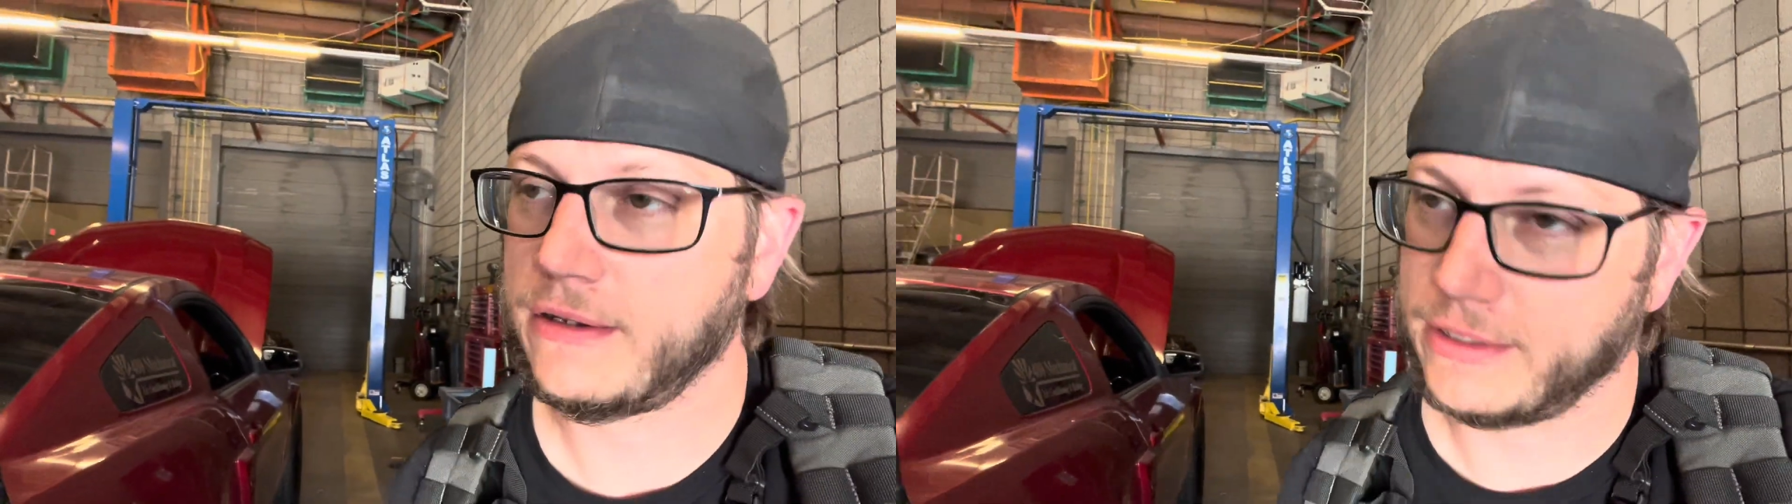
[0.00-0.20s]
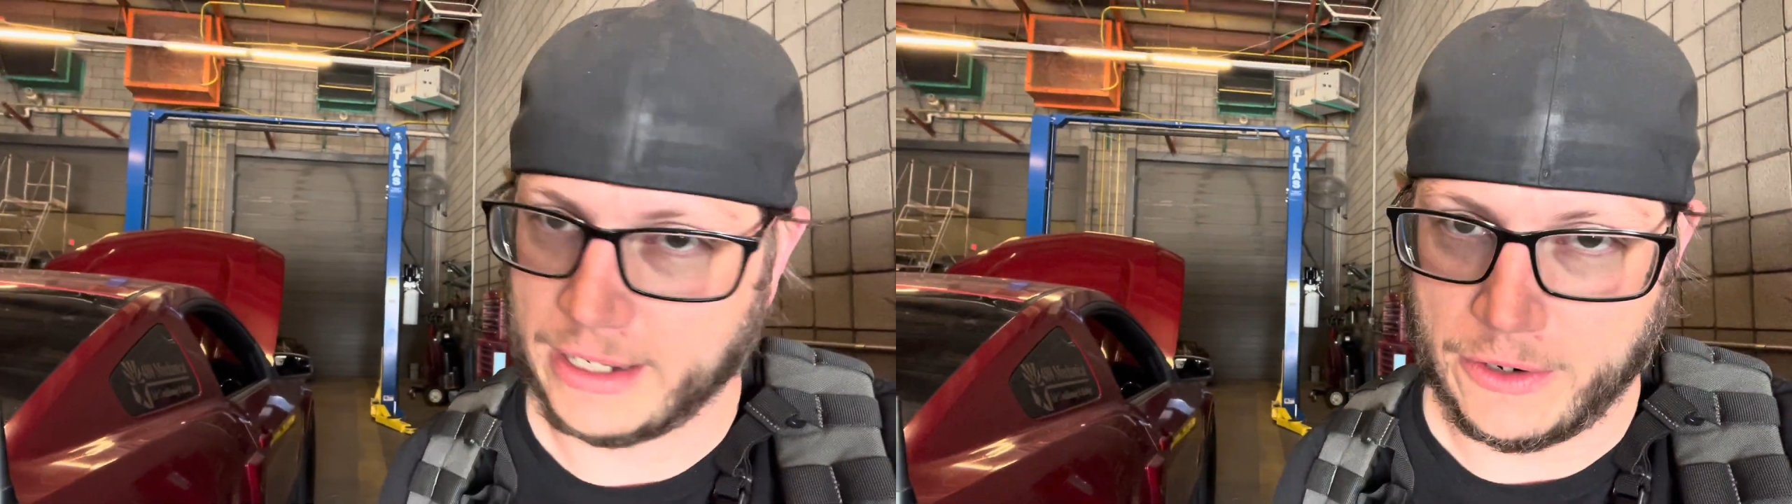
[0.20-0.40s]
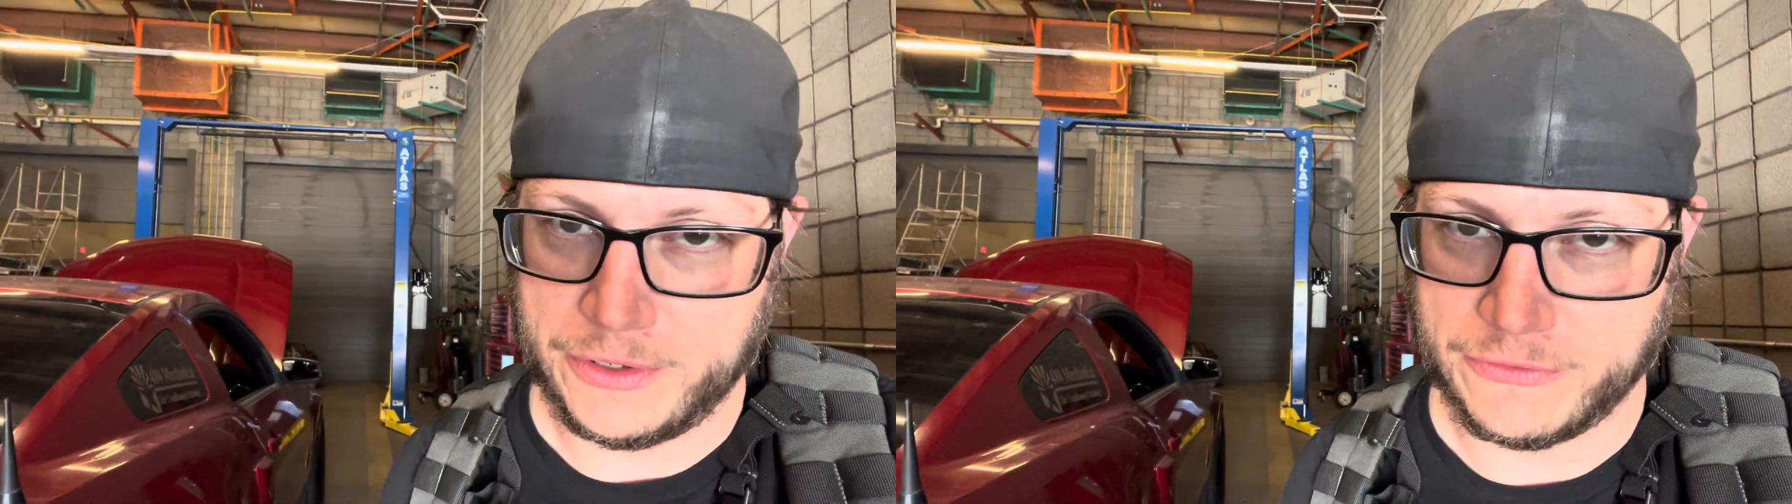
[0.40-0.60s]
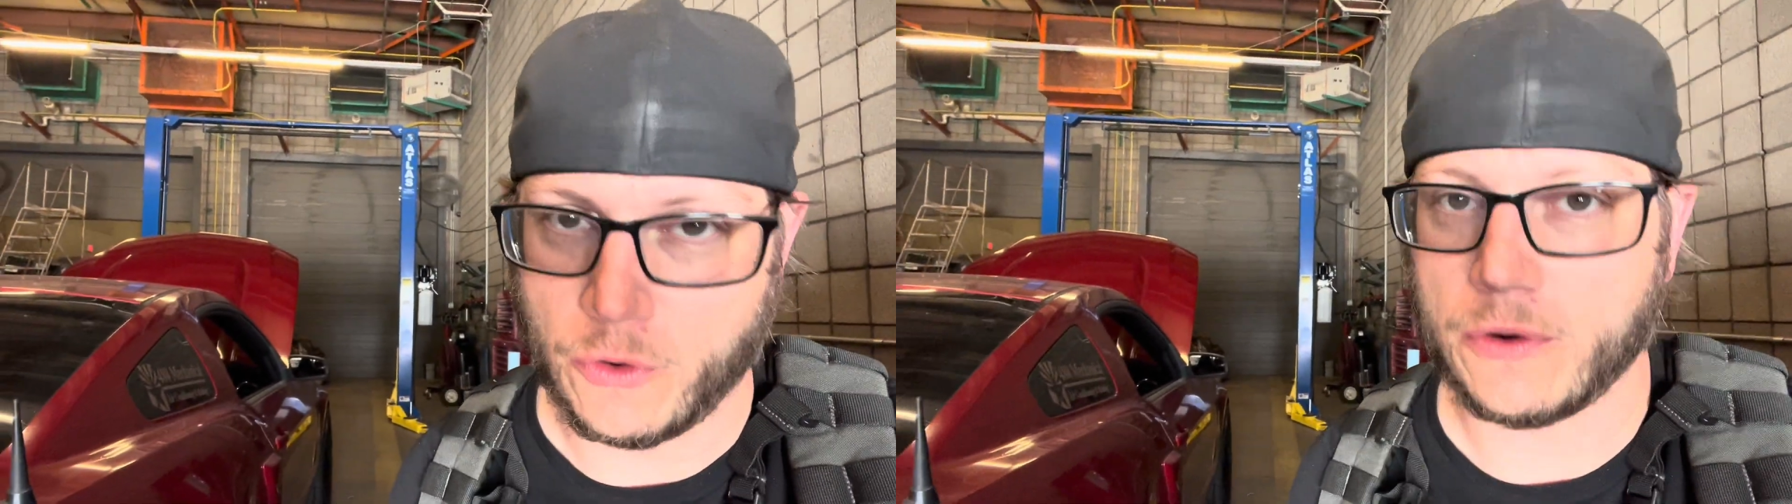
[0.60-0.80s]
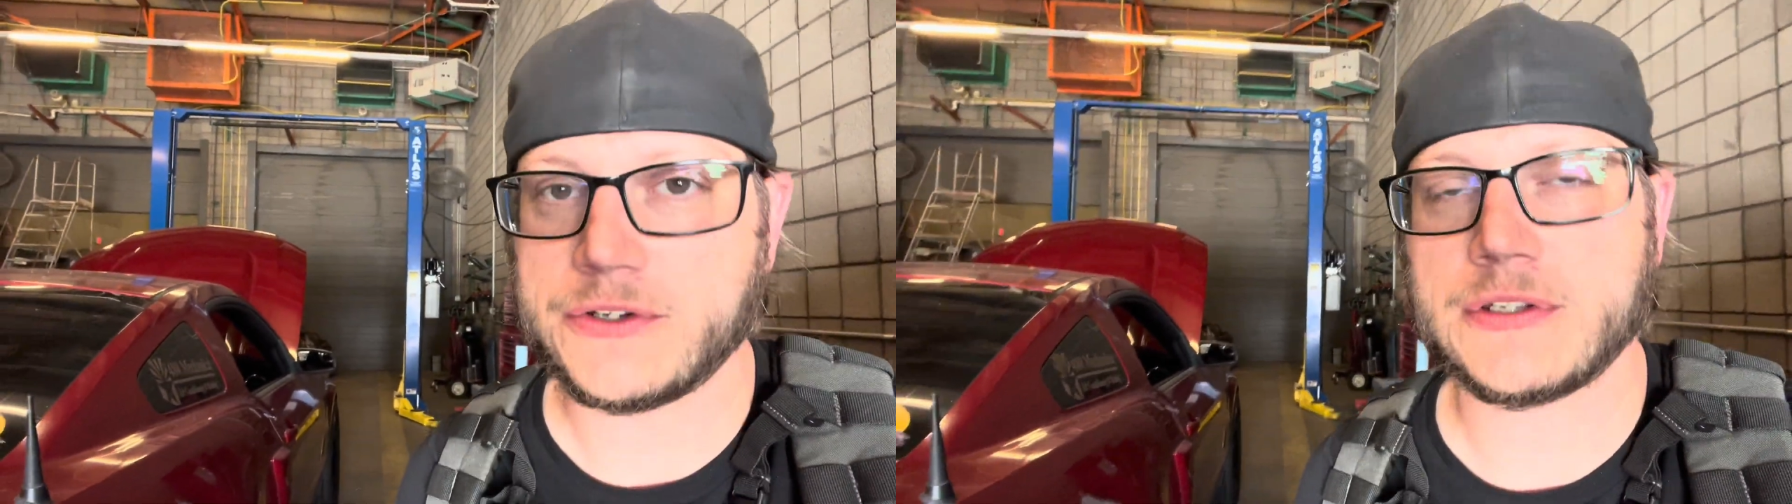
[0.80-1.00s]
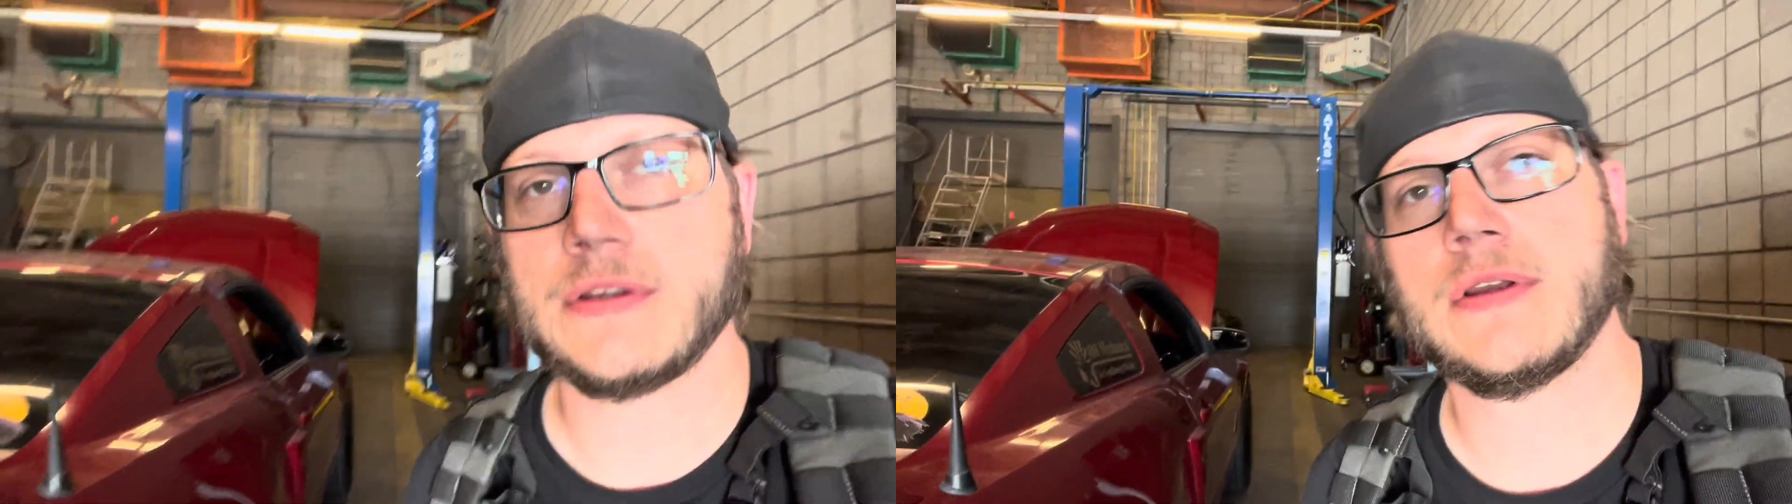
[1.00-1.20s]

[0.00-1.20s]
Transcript: Coyote, of course,